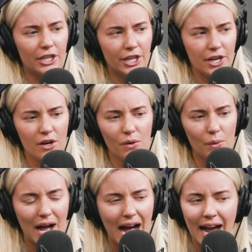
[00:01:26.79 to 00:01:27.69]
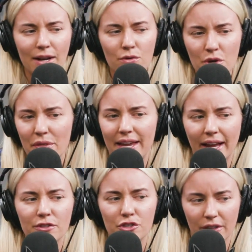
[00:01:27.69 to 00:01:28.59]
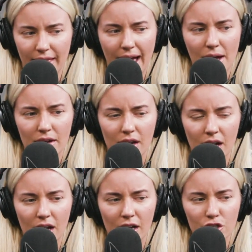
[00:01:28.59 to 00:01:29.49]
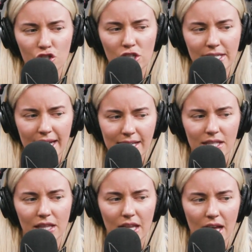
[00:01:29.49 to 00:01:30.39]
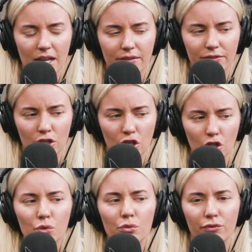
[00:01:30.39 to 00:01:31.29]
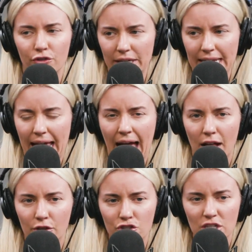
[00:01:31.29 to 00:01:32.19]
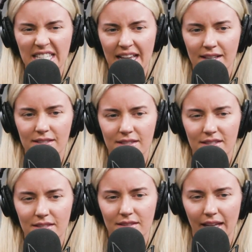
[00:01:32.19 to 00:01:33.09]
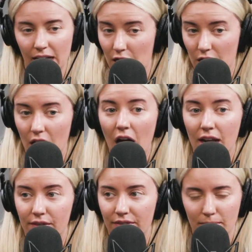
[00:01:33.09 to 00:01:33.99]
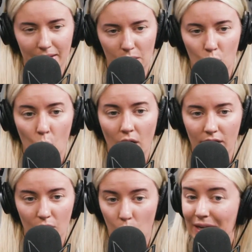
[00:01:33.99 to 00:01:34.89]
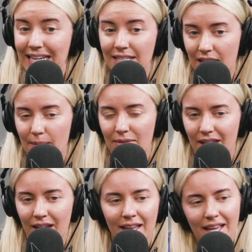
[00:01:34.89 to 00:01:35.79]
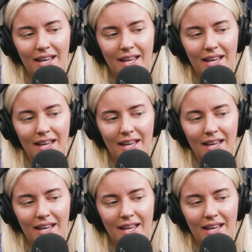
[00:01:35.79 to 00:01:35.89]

You know, I don't know the answer to that. She takes a lot of gluten-free allergy tests, like a lot of them, like one a week type thing.